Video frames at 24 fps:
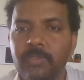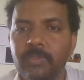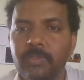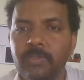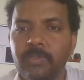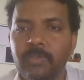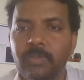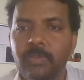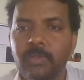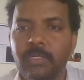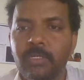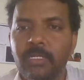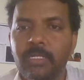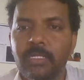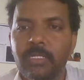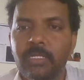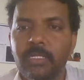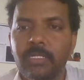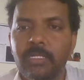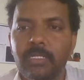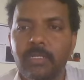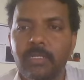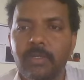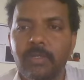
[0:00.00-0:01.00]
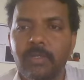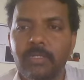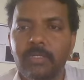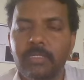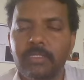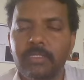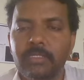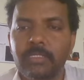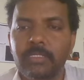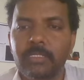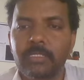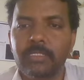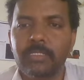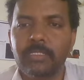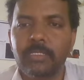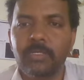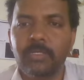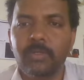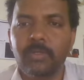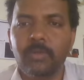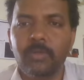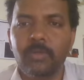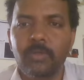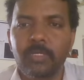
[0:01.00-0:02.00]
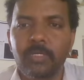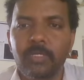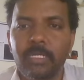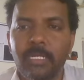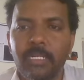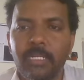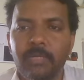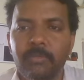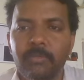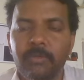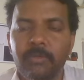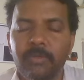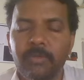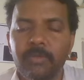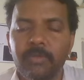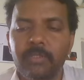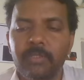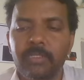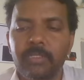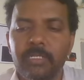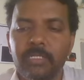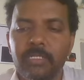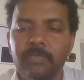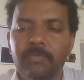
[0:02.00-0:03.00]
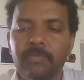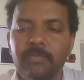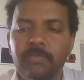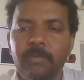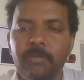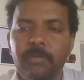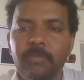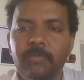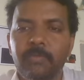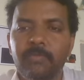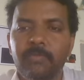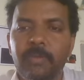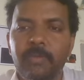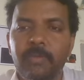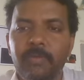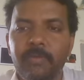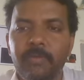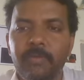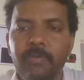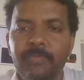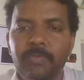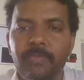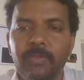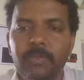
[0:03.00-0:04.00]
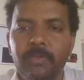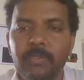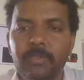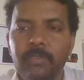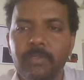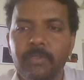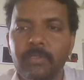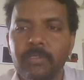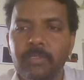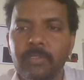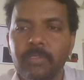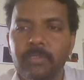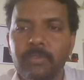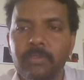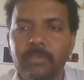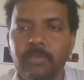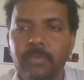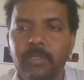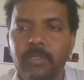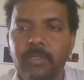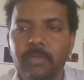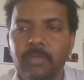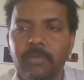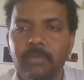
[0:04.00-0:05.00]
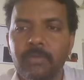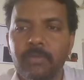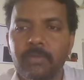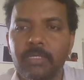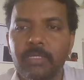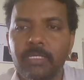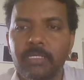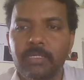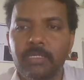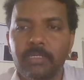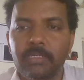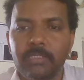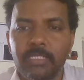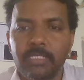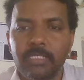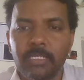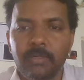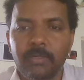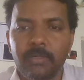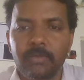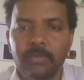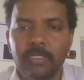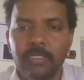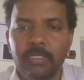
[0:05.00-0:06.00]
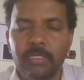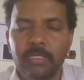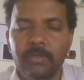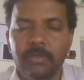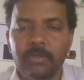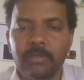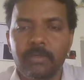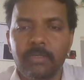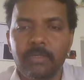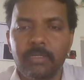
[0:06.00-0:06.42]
So here the tolerance is gold color, no? That is for 5. So now you can check out the